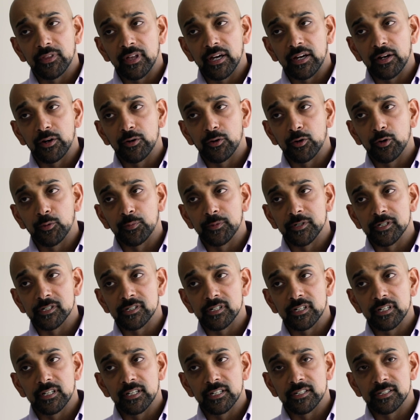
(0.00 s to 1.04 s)
that group
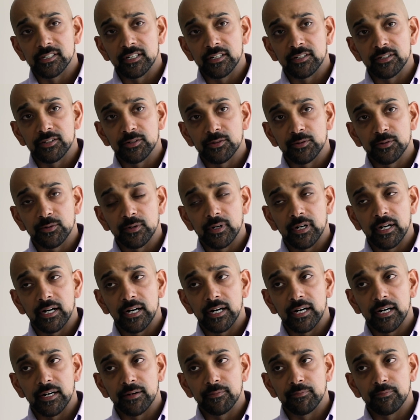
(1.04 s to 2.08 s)
just listening to
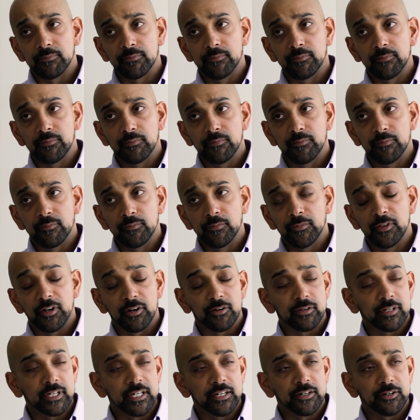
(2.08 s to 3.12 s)
uh, their
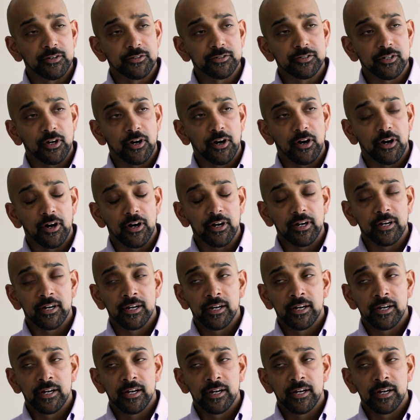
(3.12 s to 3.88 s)
leaders talk